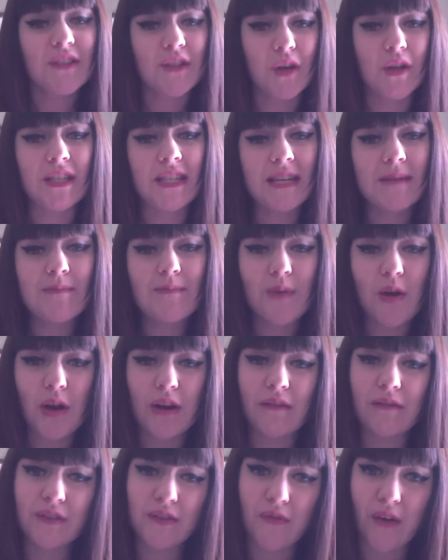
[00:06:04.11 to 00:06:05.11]
So Tim
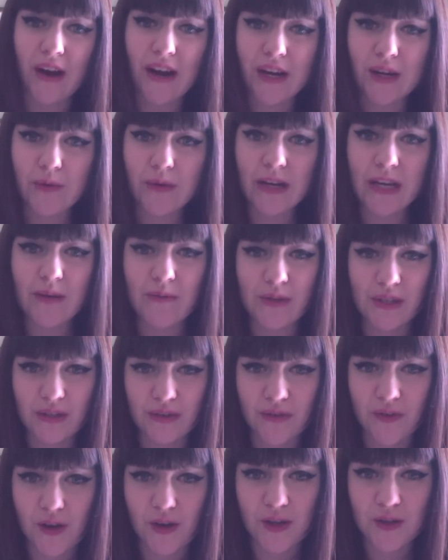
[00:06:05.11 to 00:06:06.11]
Burton's Frankenweenie was the
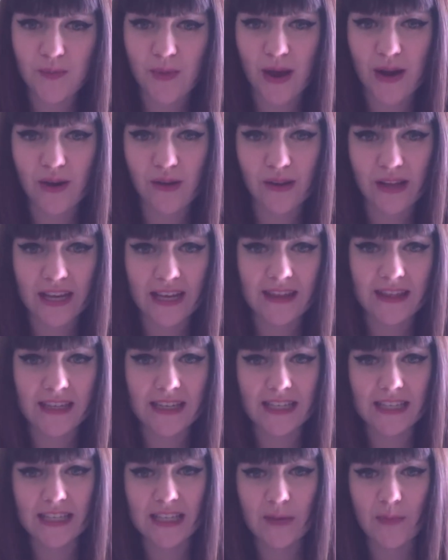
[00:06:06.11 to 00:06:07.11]
first panel in the
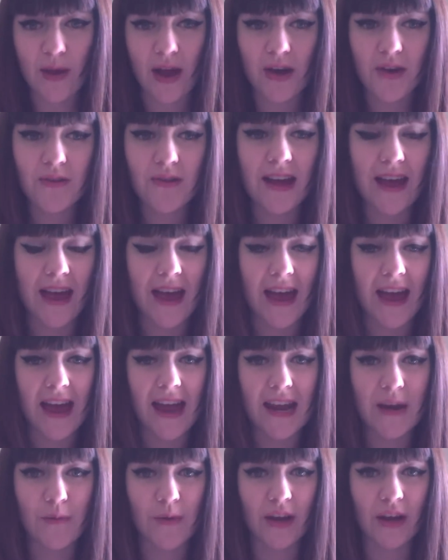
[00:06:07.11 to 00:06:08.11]
Disney panel,
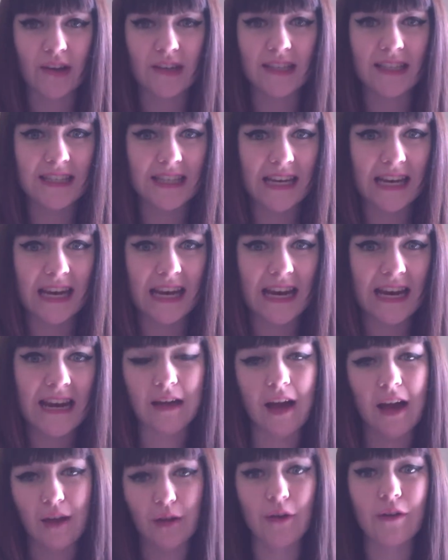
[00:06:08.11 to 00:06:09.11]
and we got to see
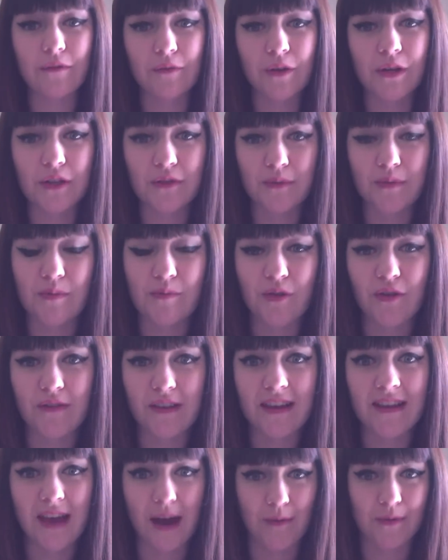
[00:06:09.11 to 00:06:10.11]
a lot of footage from the
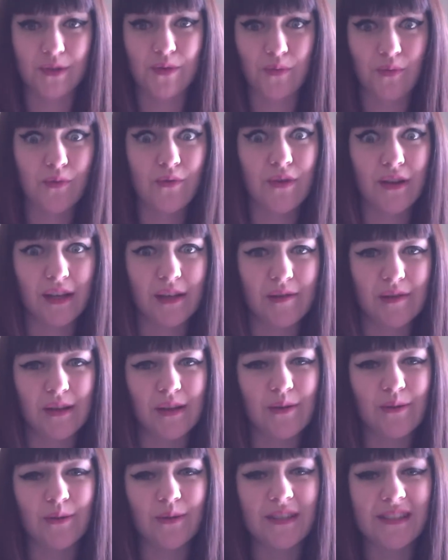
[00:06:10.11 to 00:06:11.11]
movie. That was really,
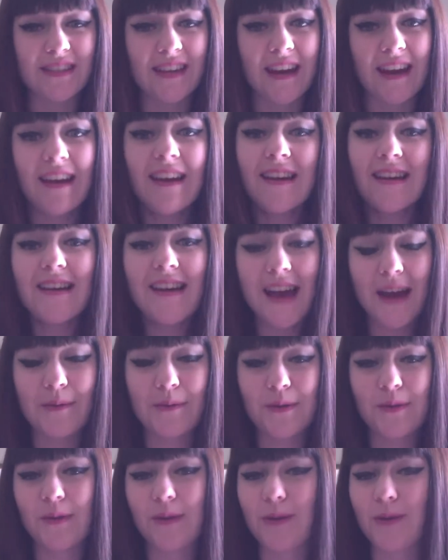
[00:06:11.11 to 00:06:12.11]
really cool to see, and it
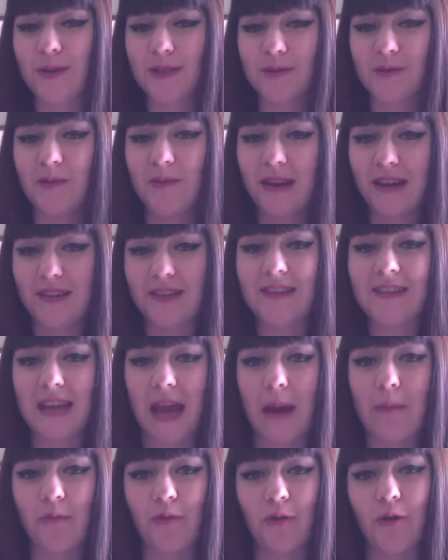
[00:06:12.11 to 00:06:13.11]
was really awesome to be in the
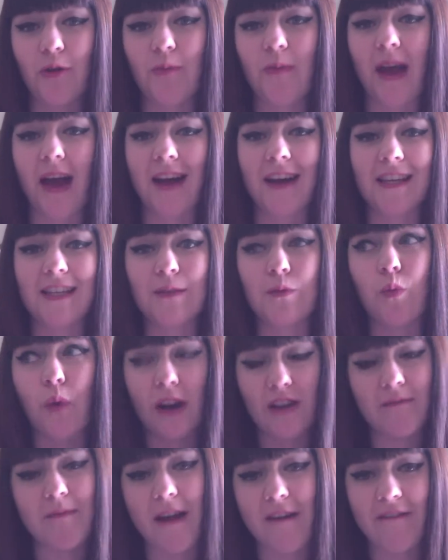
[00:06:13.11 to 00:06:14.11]
same room as
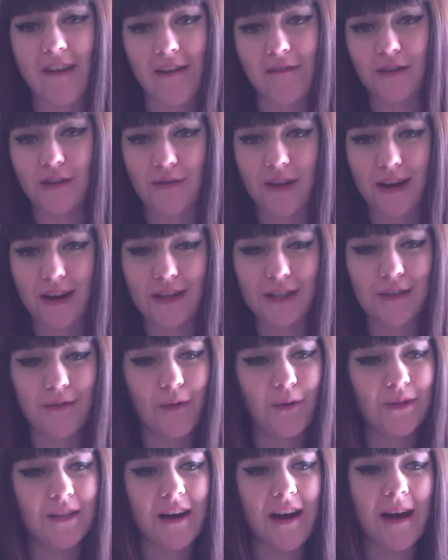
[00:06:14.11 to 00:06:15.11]
one of my favorite directors of
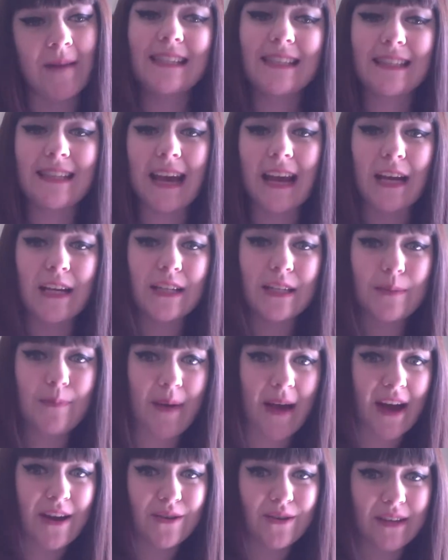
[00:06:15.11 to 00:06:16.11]
all time. Second
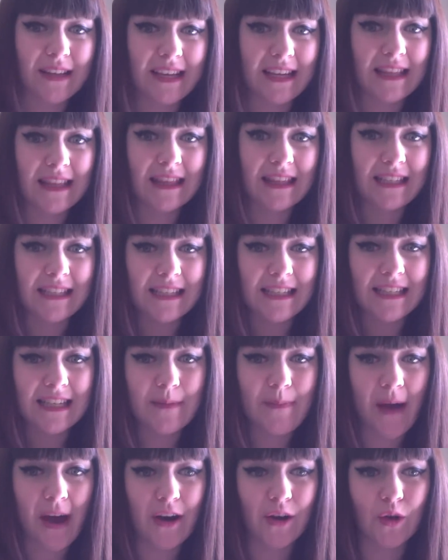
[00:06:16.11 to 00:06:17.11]
panel in the Disney
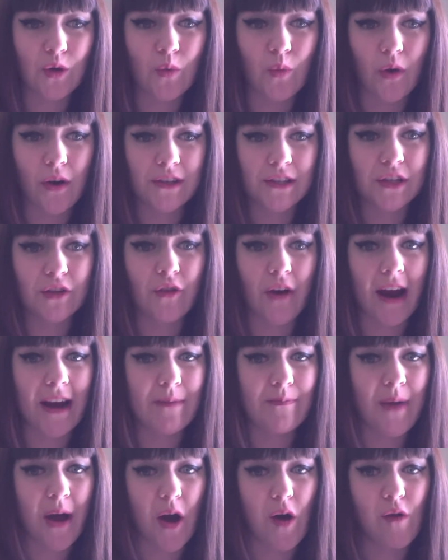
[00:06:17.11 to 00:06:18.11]
panel was The Great
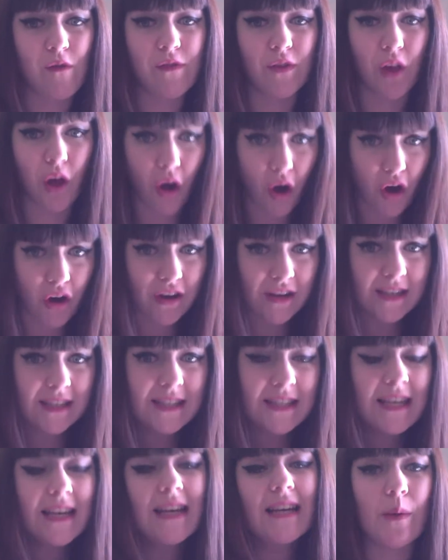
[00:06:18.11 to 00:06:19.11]
and Powerful
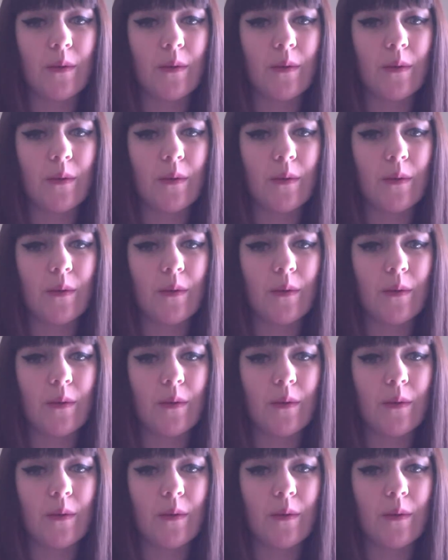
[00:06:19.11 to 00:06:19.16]
Oz.